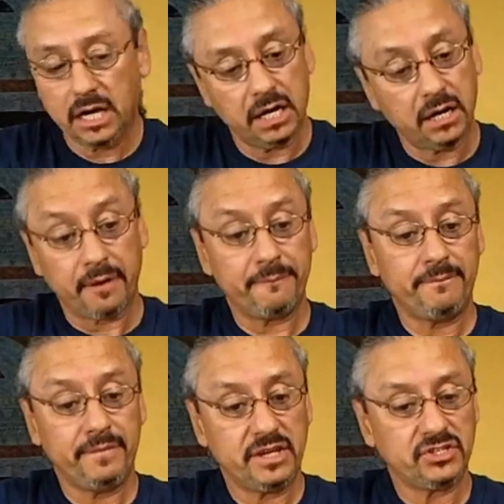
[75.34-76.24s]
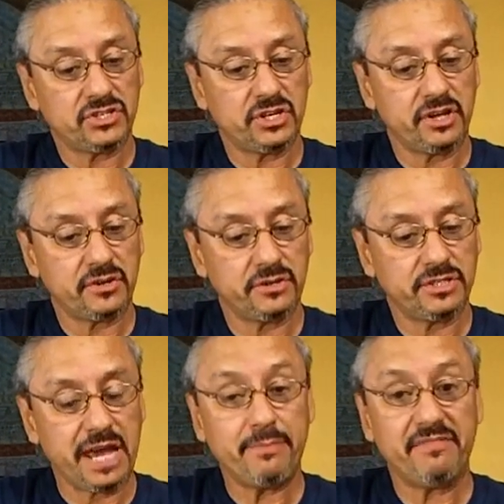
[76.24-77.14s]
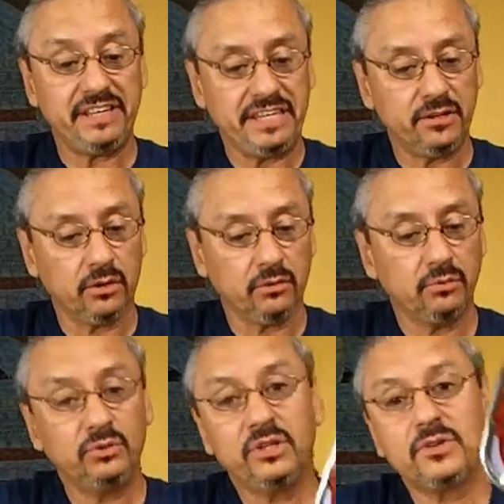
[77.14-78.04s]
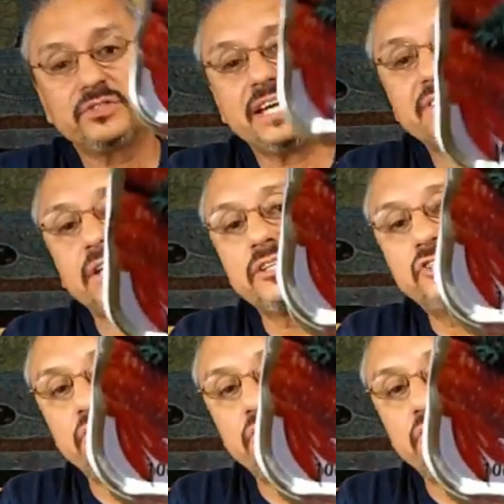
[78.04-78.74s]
Um, that's just another type of eel. Ooh, look at those nice little